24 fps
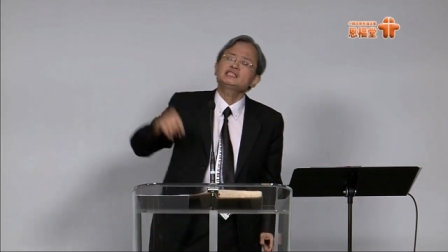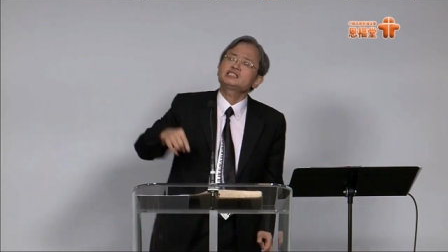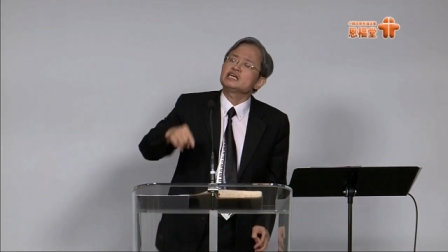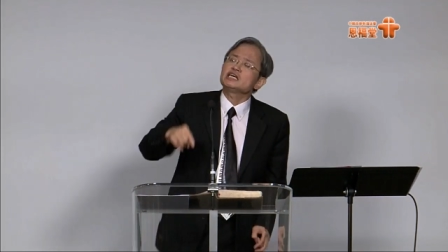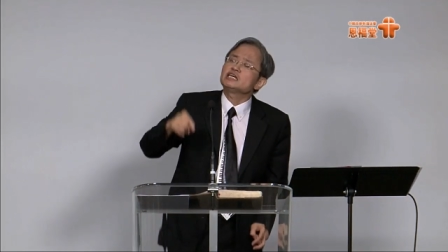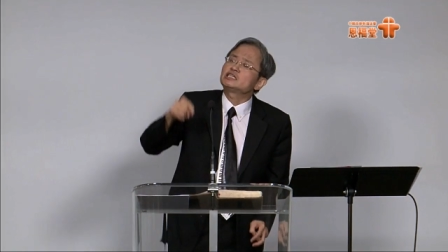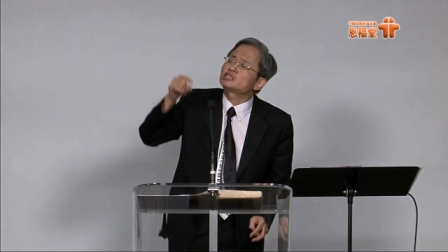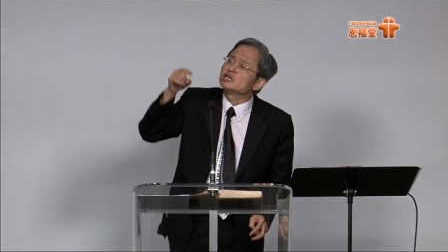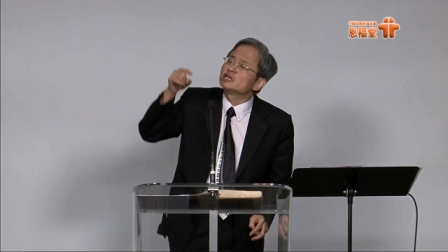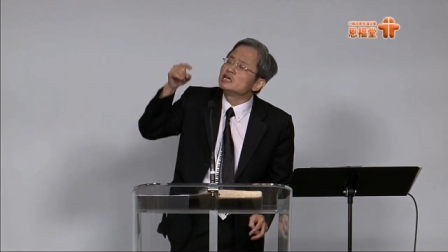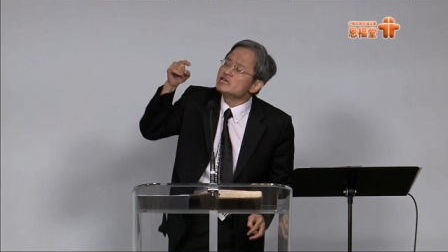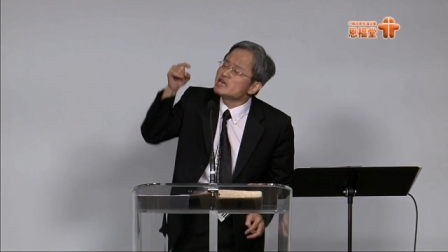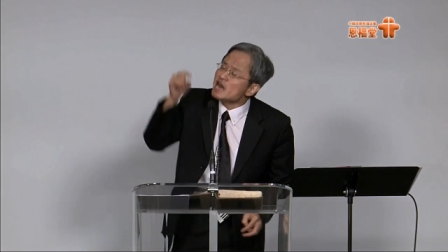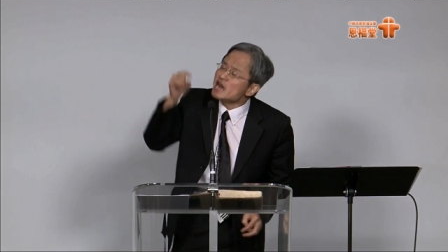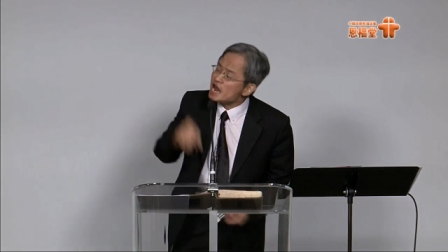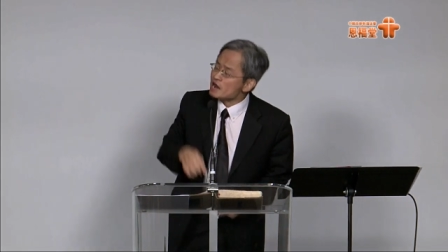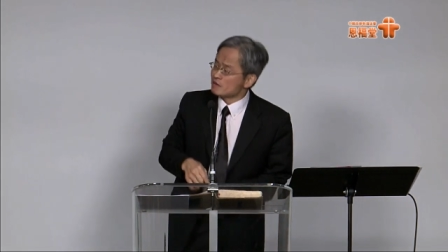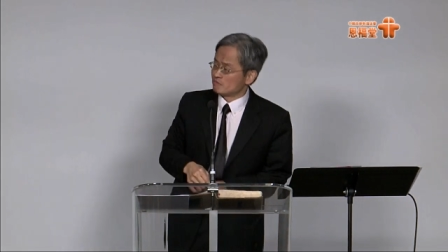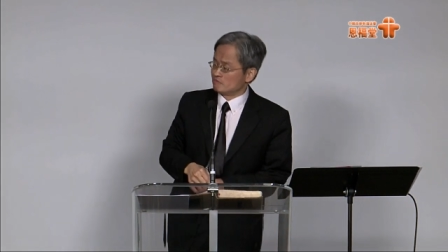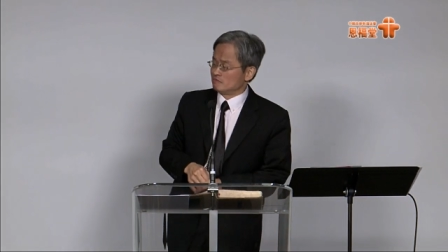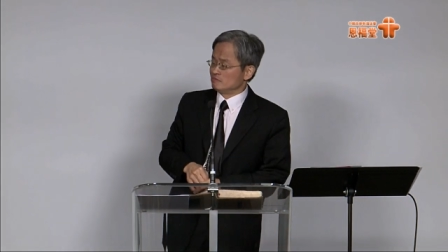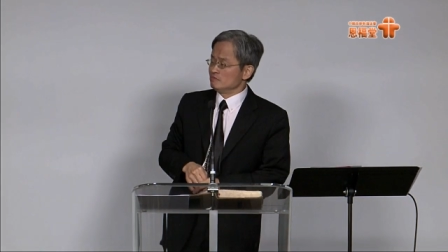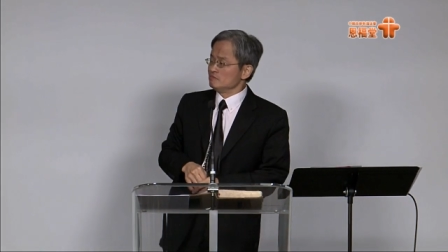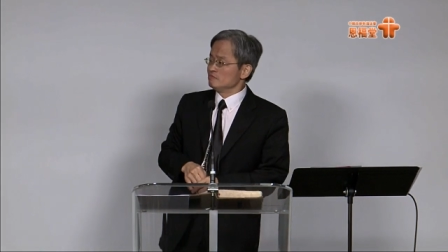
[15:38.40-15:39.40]
is the
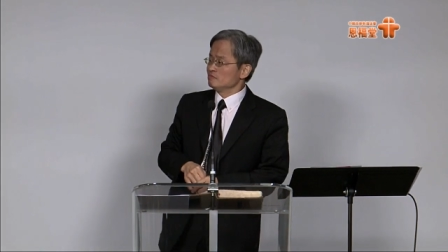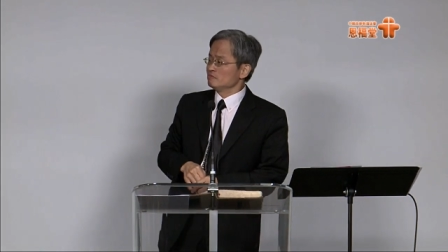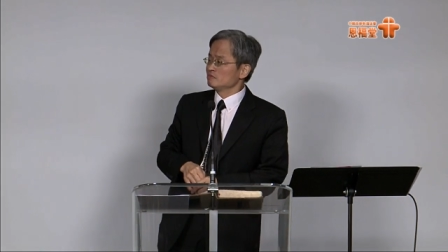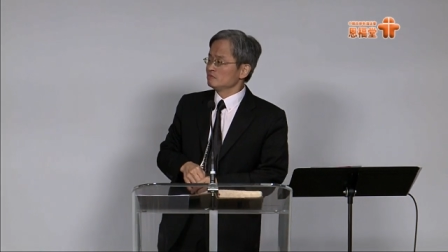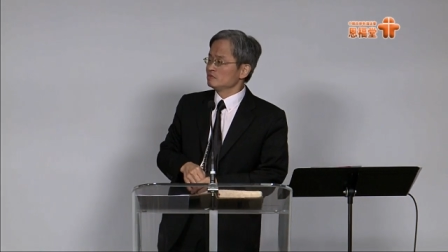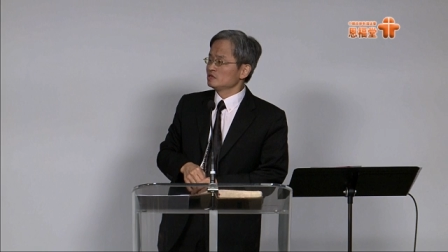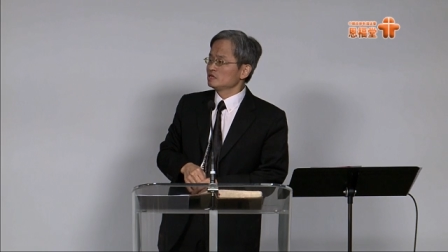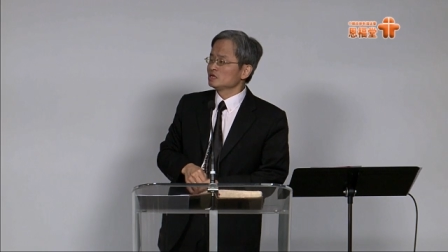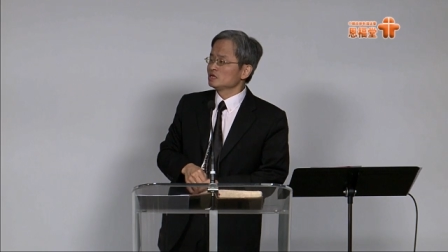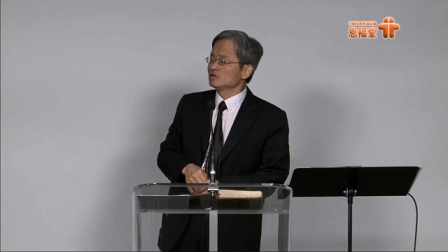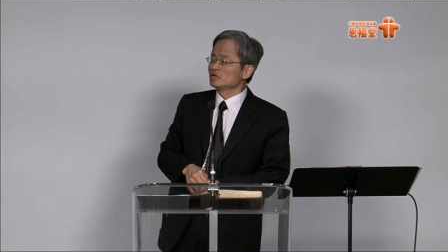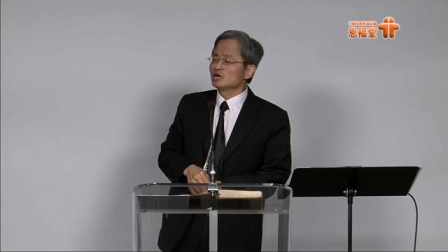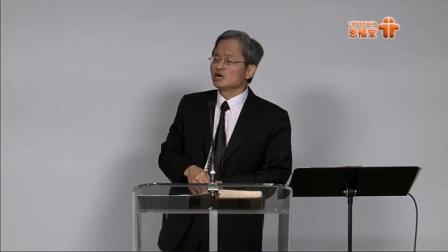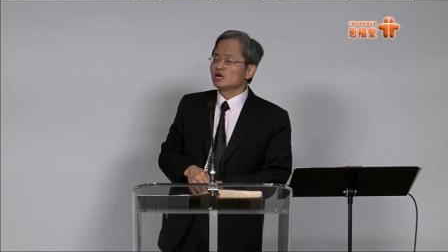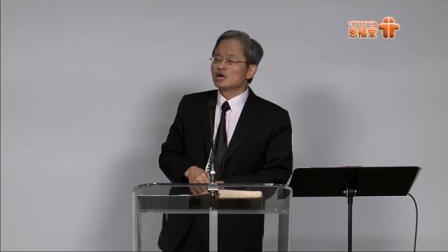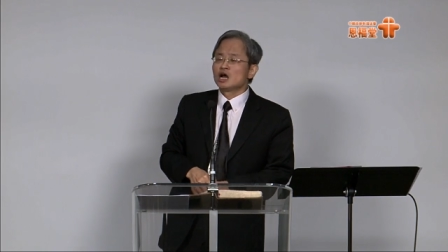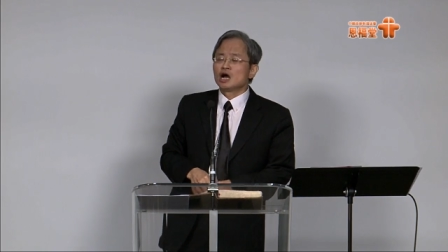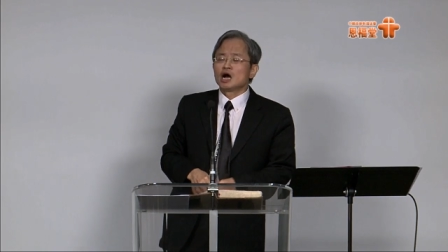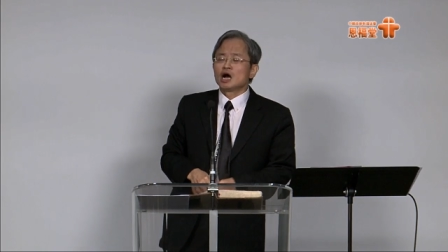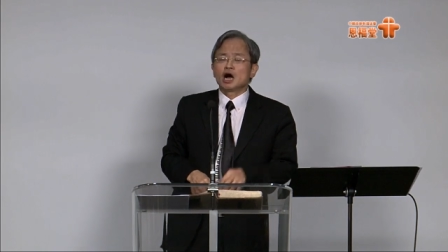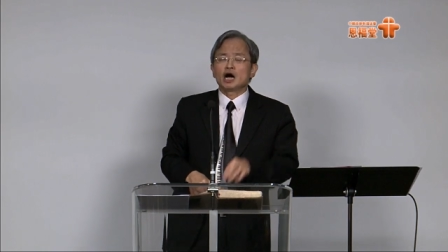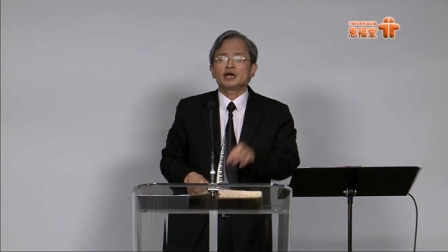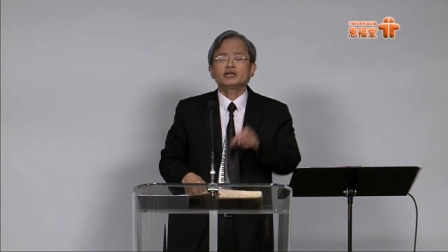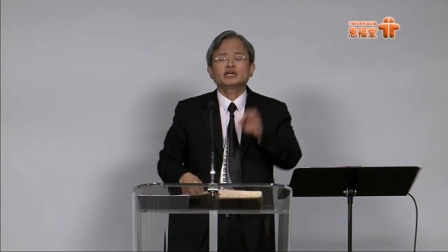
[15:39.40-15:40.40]
name
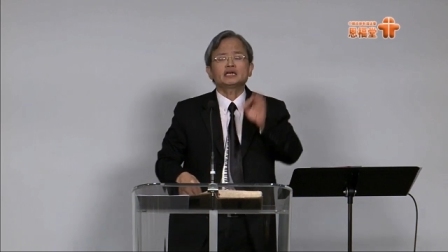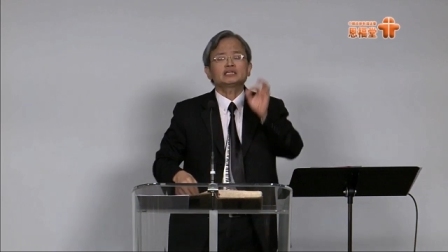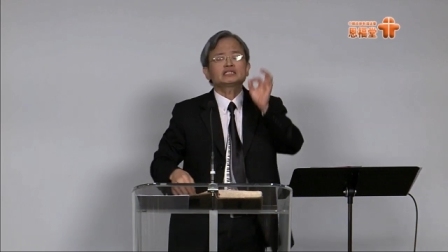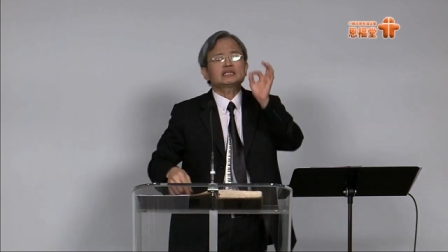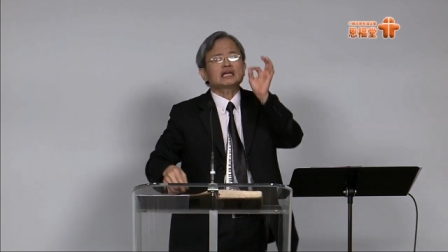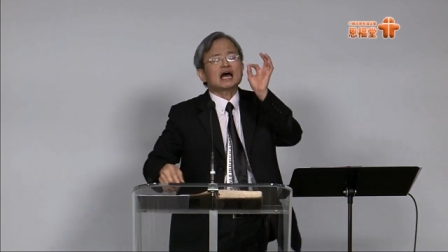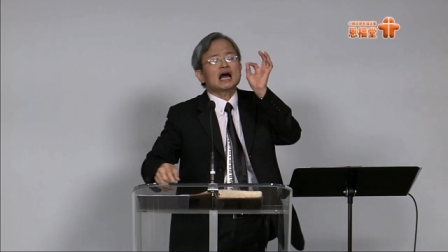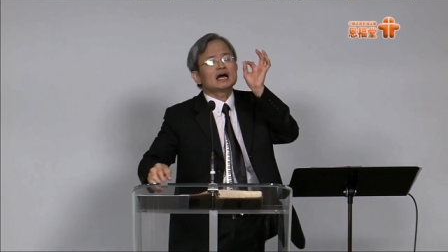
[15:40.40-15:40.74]
on the,